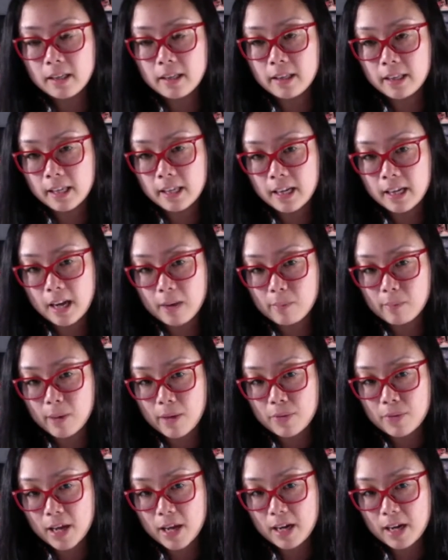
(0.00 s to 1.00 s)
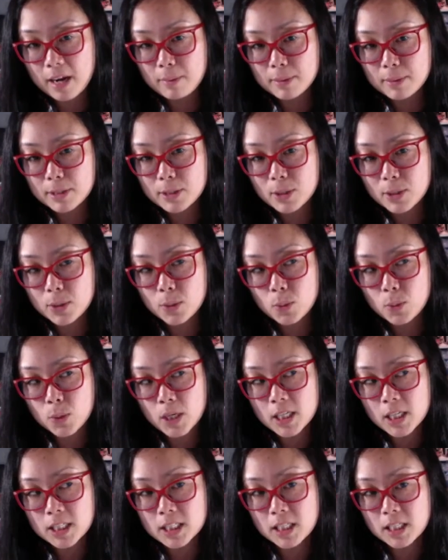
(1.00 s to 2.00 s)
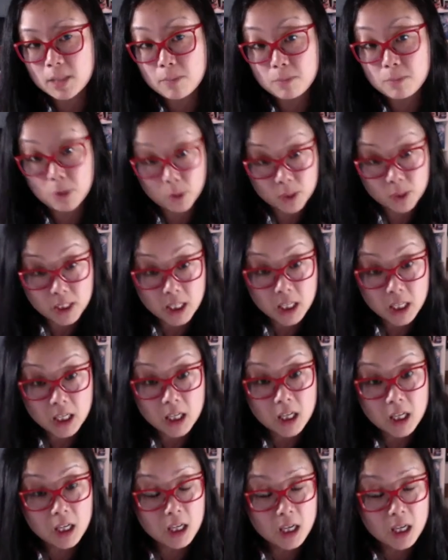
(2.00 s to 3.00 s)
thing about that episode was the music,